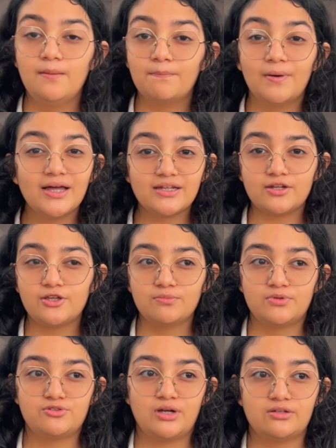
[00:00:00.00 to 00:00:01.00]
But
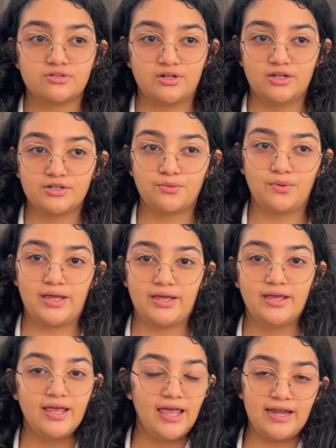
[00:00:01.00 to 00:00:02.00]
human trials are underway,
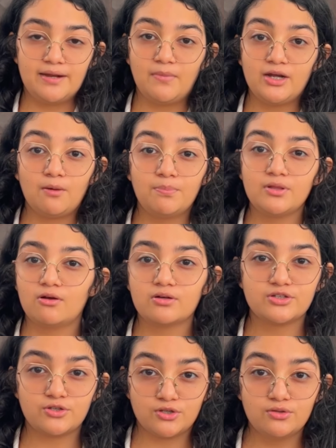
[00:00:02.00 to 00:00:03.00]
and it might not belong
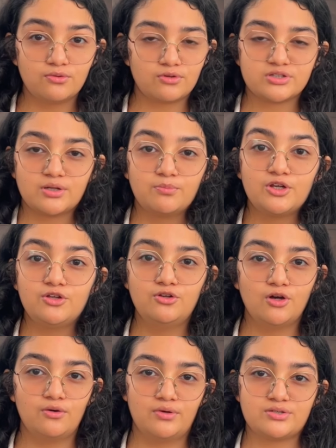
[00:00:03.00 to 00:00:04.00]
to you or someone you
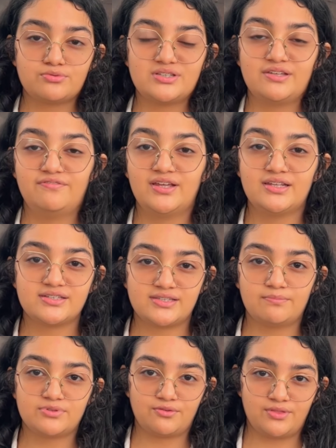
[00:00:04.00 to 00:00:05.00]
know is receiving these
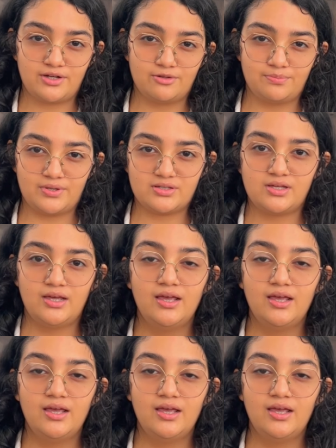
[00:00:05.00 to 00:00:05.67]
stem cell therapies.